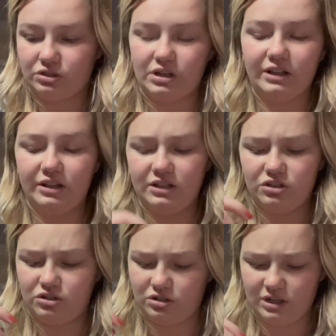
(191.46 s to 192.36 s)
I think
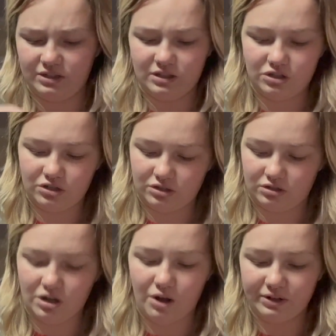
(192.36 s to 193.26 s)
it's, is it just,
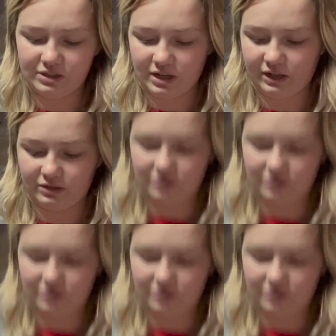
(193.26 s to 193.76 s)
no, it's like,